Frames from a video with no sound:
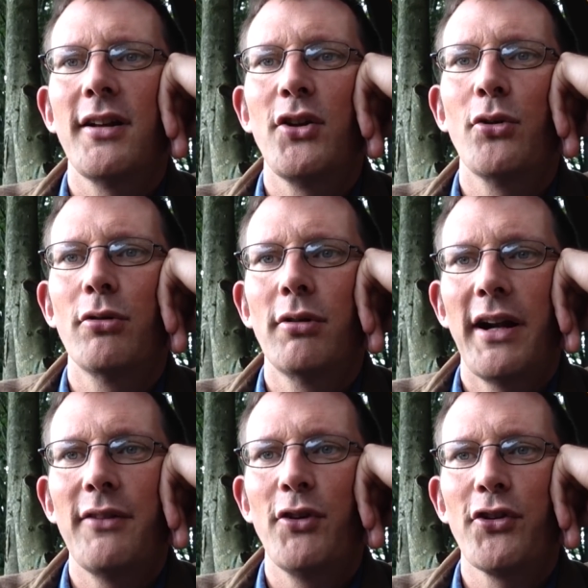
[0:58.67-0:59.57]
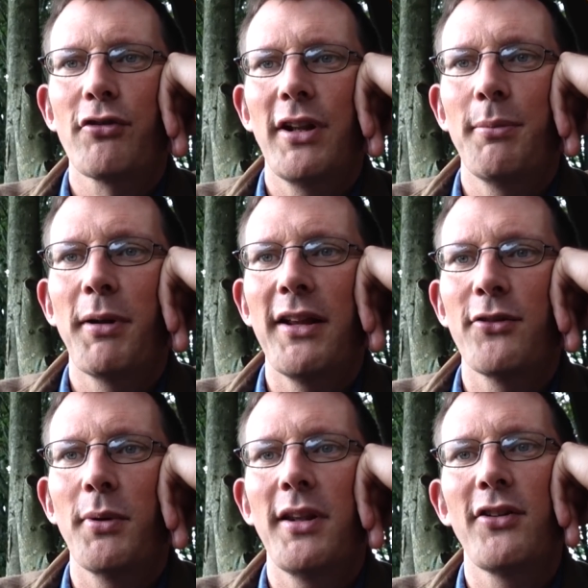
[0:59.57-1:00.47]
your anniversary, the
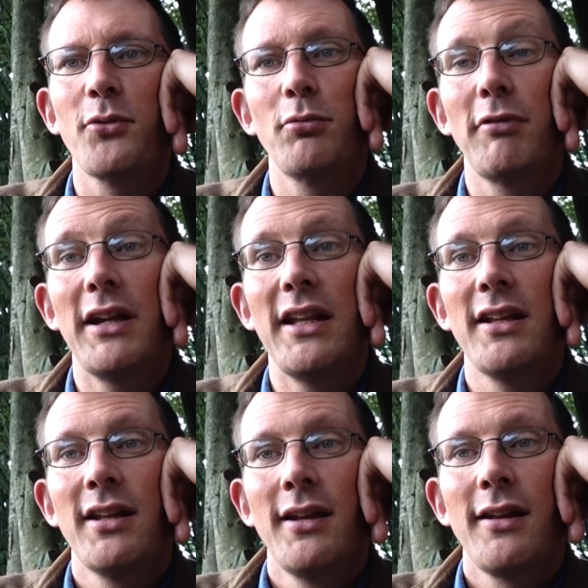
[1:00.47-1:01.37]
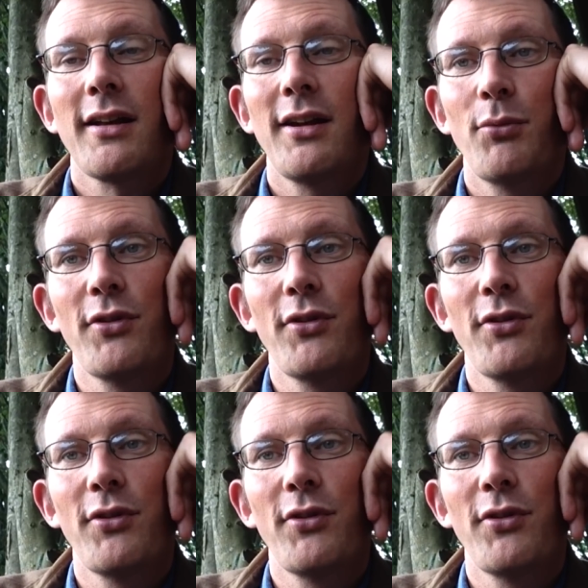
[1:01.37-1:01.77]
place where this all really kind of